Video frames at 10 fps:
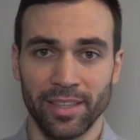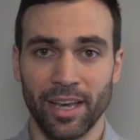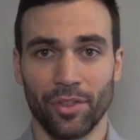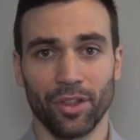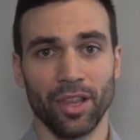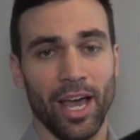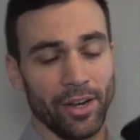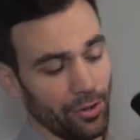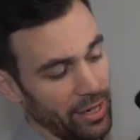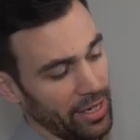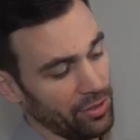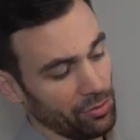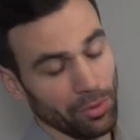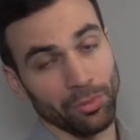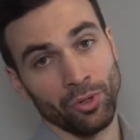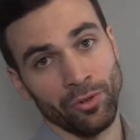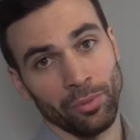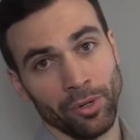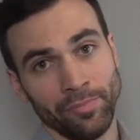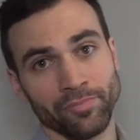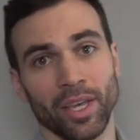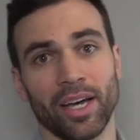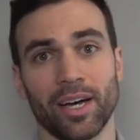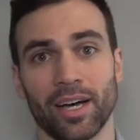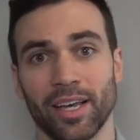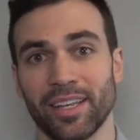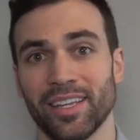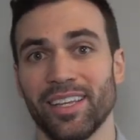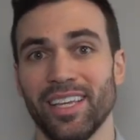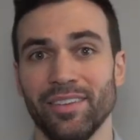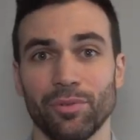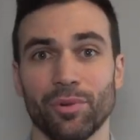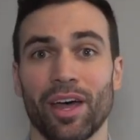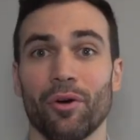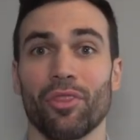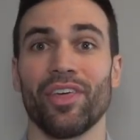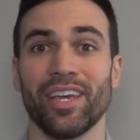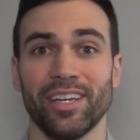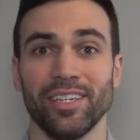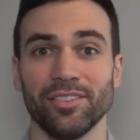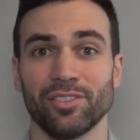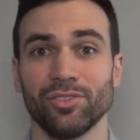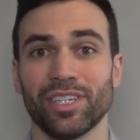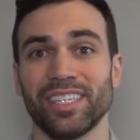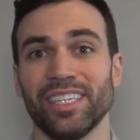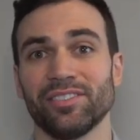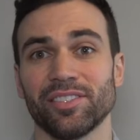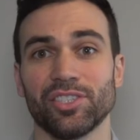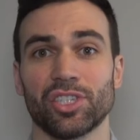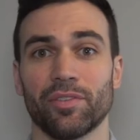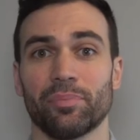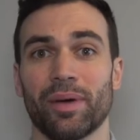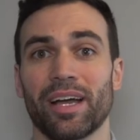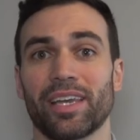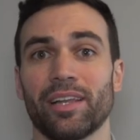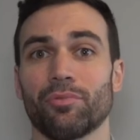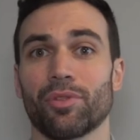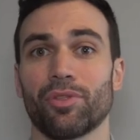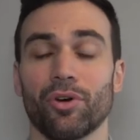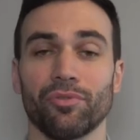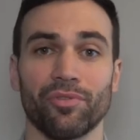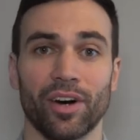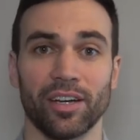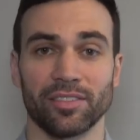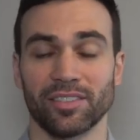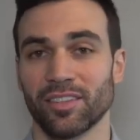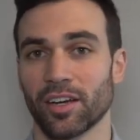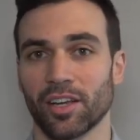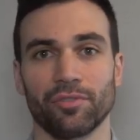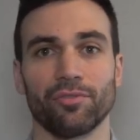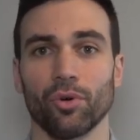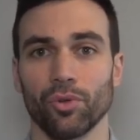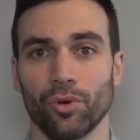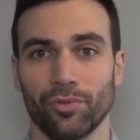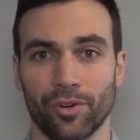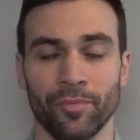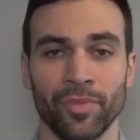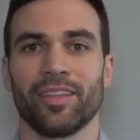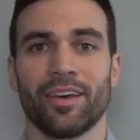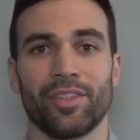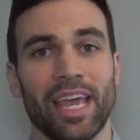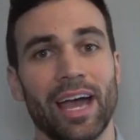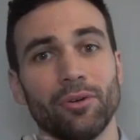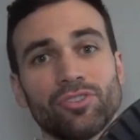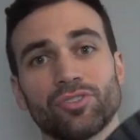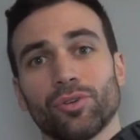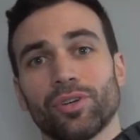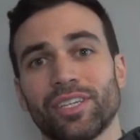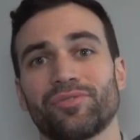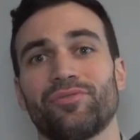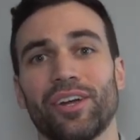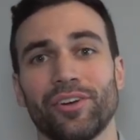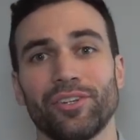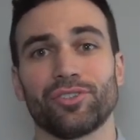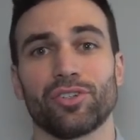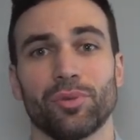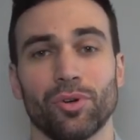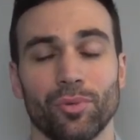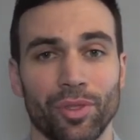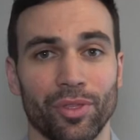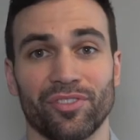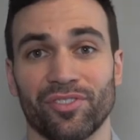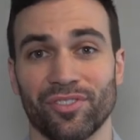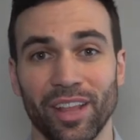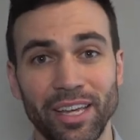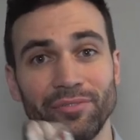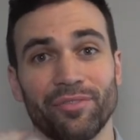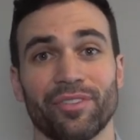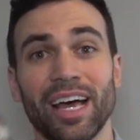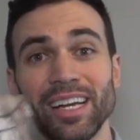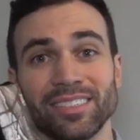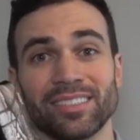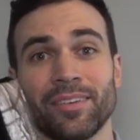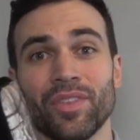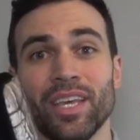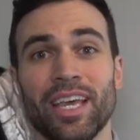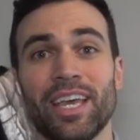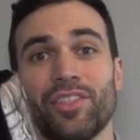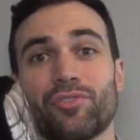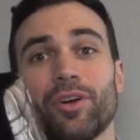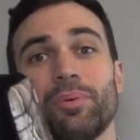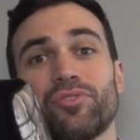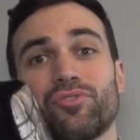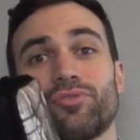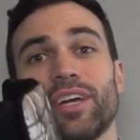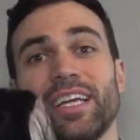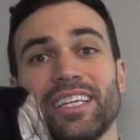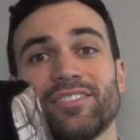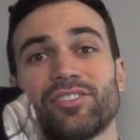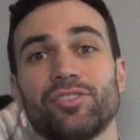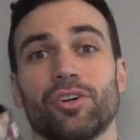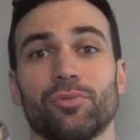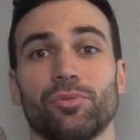Now, the liner is removable. And even with how thick it is, you can easily shove it back in with no fuss. It's not gonna fold over. Now the outsole is very durable with slight flex, and the grip is great in snow